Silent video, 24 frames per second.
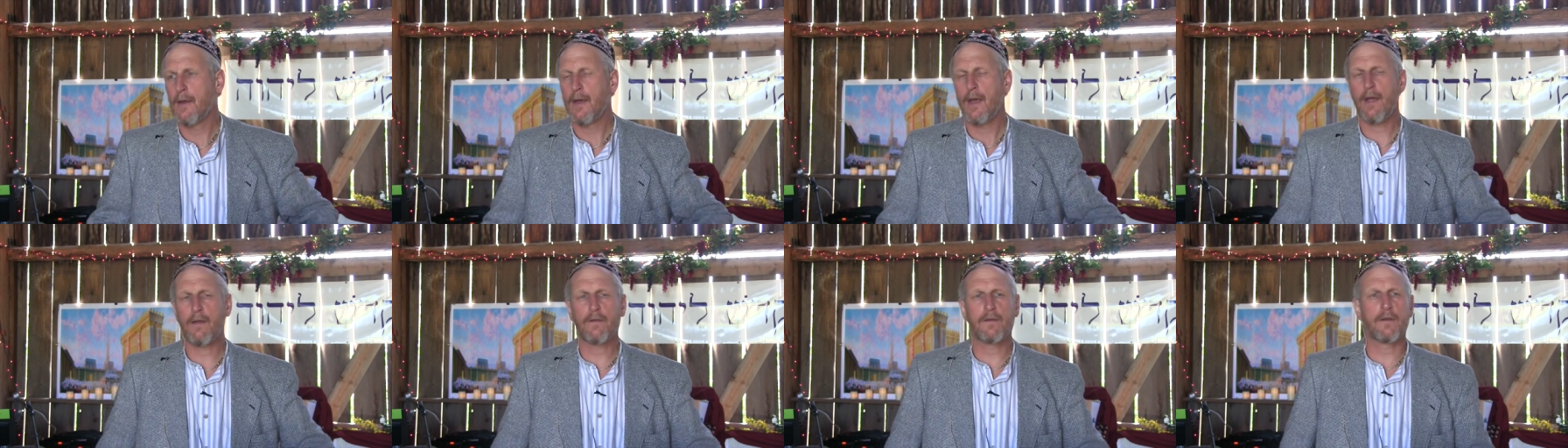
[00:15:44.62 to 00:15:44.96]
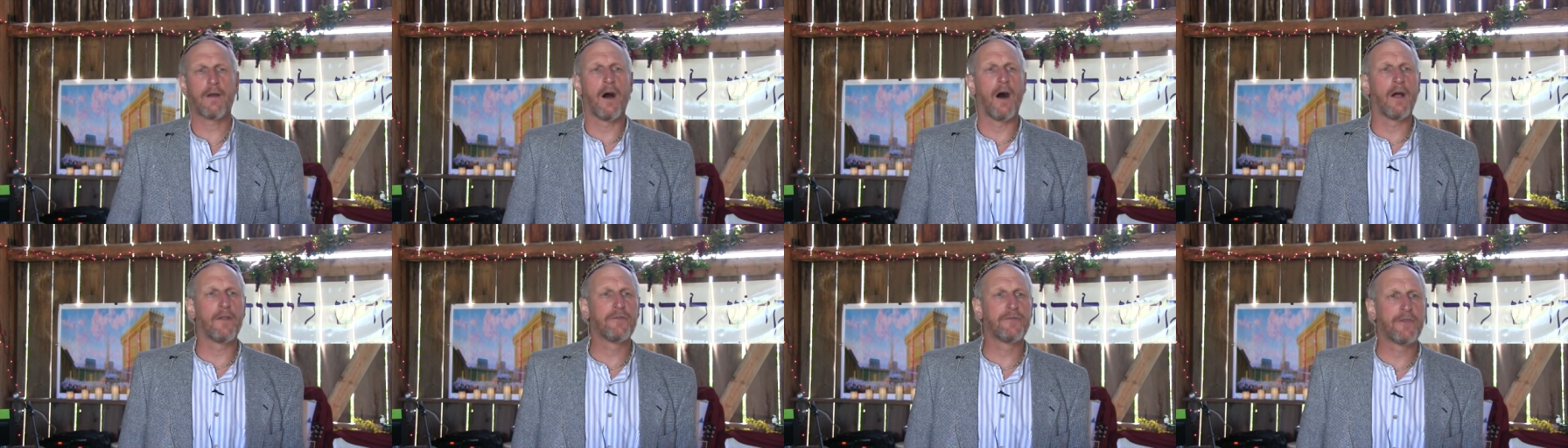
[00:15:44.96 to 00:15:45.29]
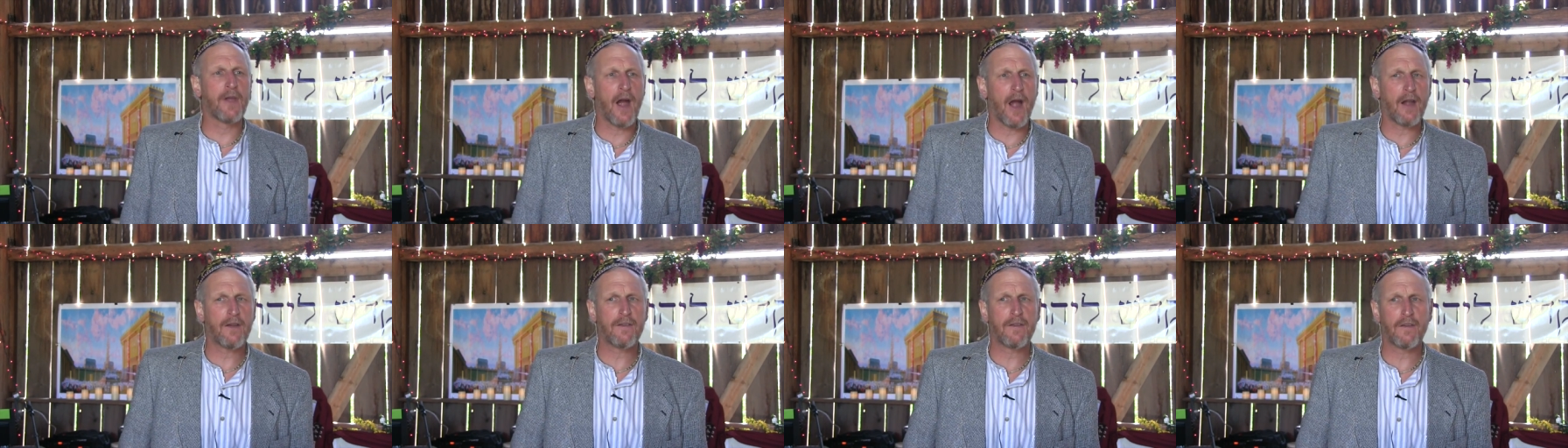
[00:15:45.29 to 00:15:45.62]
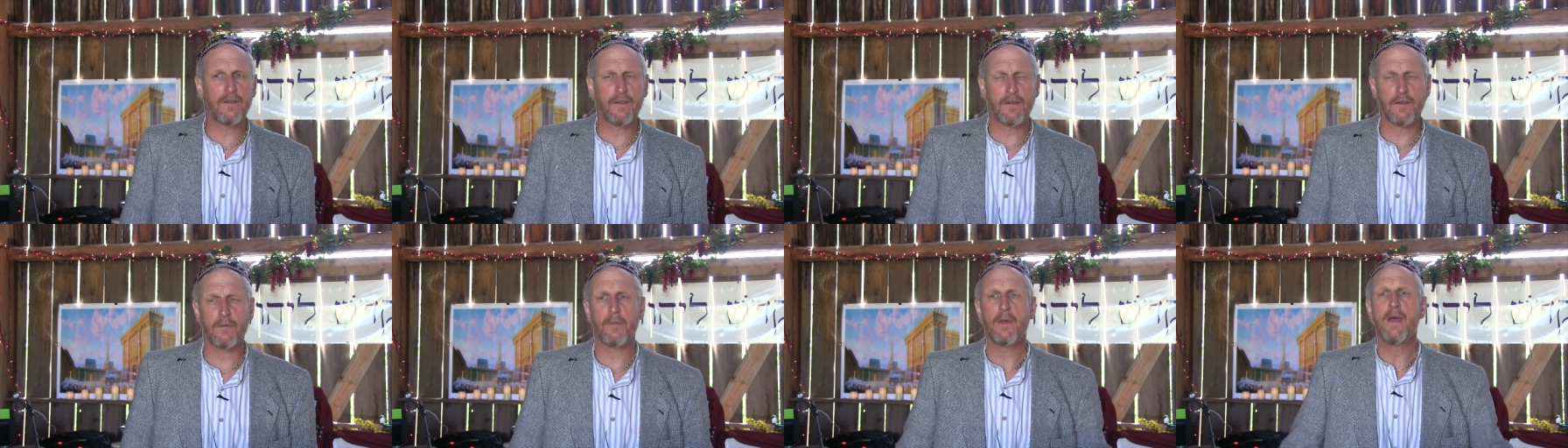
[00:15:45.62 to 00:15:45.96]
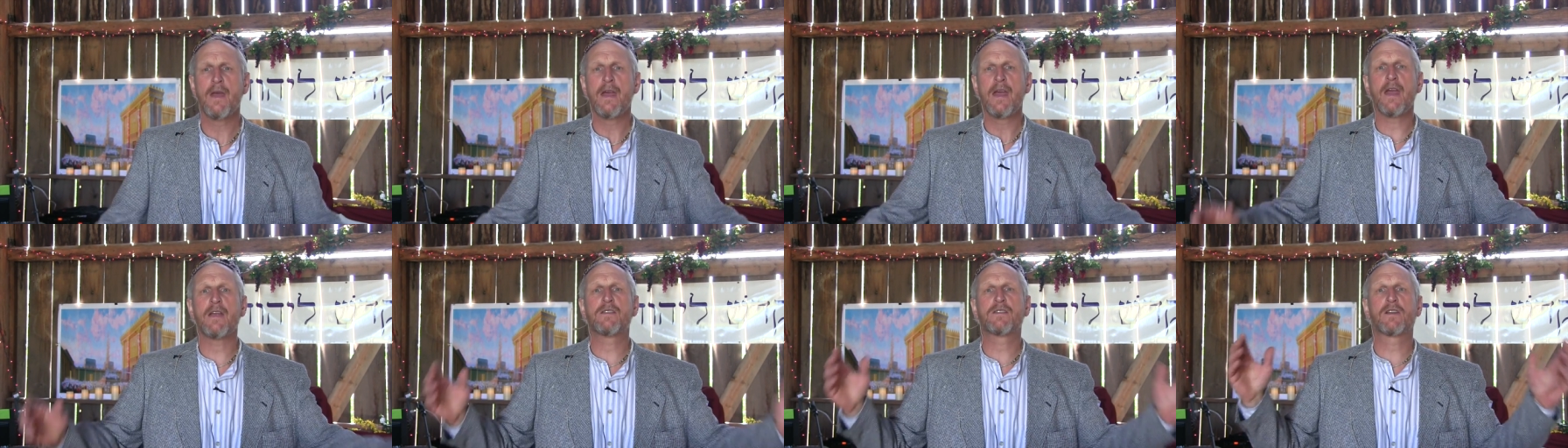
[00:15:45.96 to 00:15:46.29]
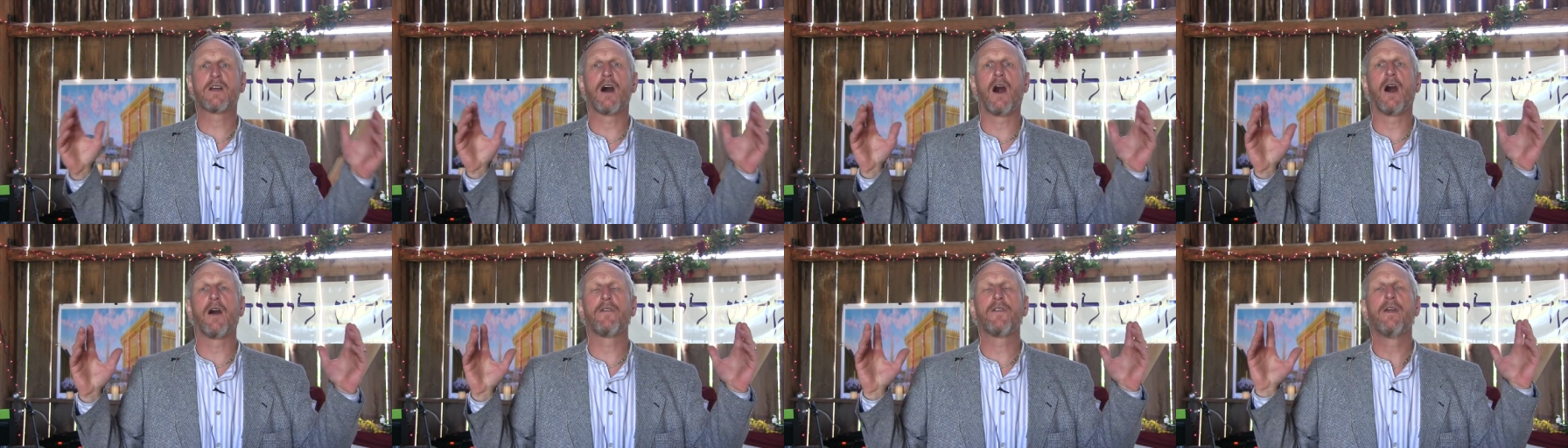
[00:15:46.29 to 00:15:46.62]
It's called narcissism. It's
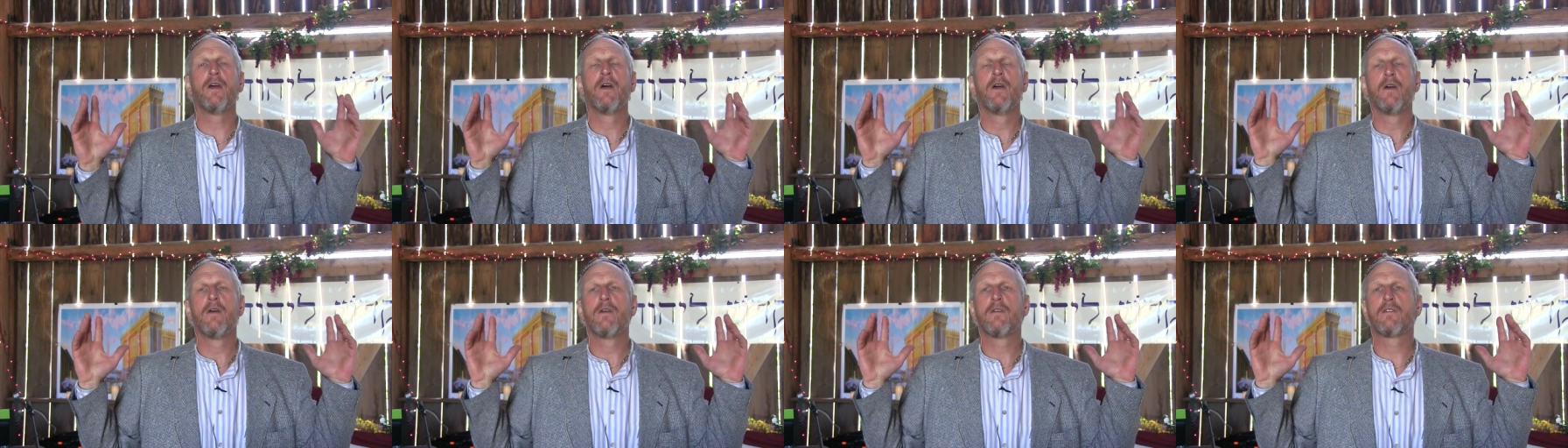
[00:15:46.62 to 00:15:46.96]
called